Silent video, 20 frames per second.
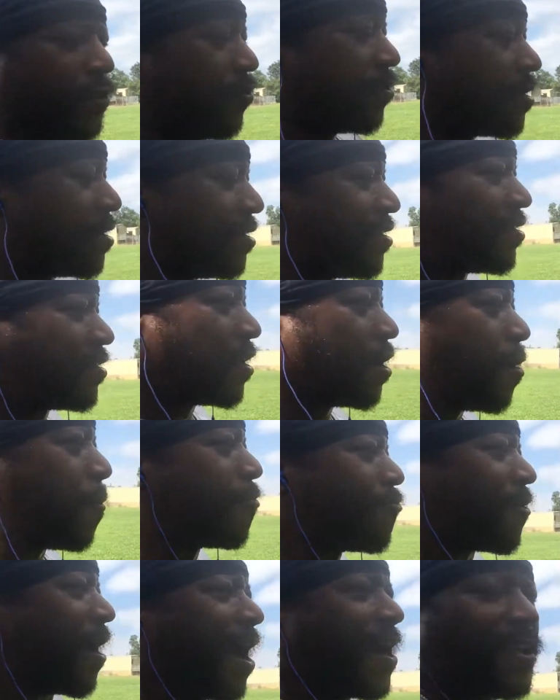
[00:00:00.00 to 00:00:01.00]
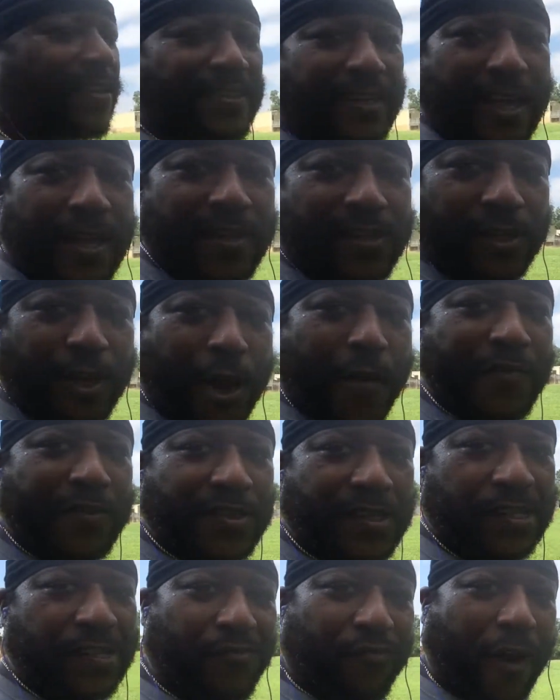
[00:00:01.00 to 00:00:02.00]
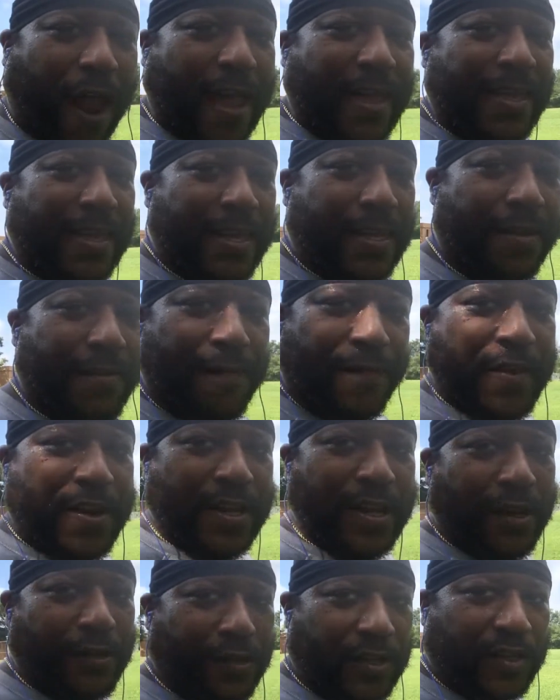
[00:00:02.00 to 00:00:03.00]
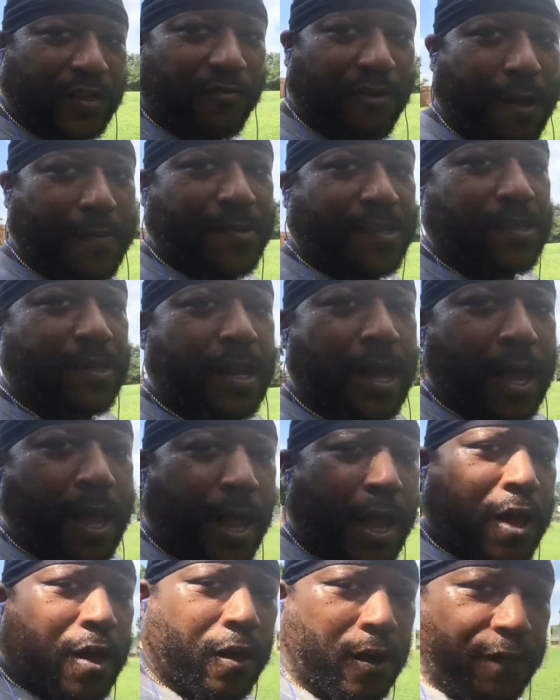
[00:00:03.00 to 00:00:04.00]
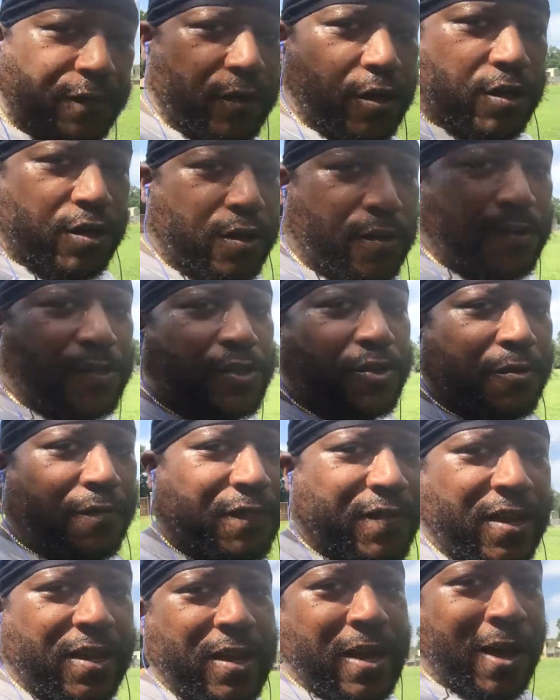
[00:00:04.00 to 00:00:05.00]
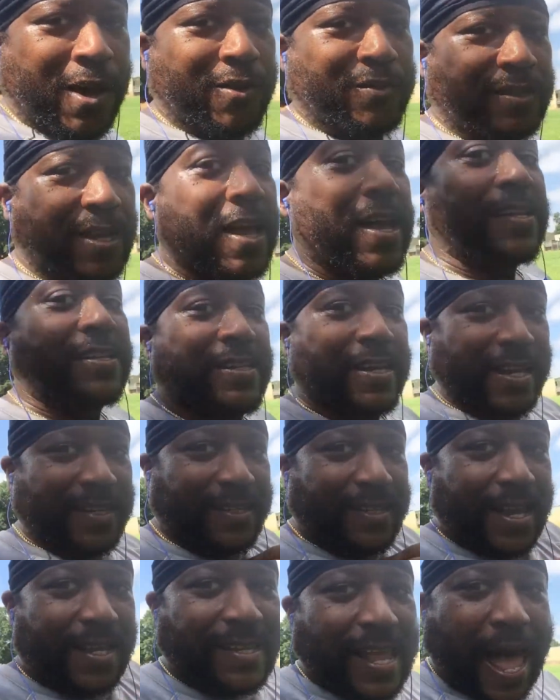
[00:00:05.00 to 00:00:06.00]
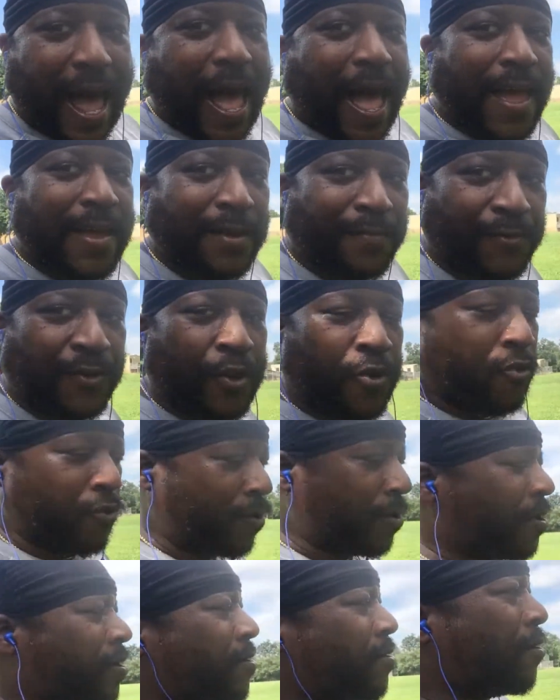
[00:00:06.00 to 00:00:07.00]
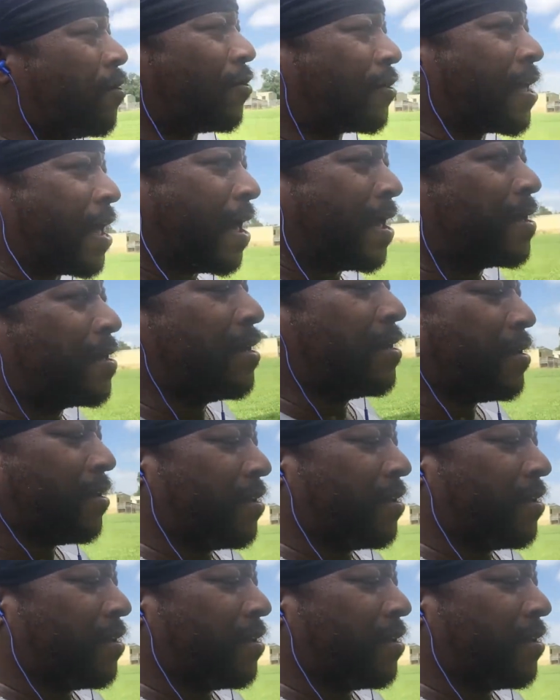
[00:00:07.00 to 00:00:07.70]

You can sell products and services right in the video description of your YouTube videos, just as I am doing. Okay?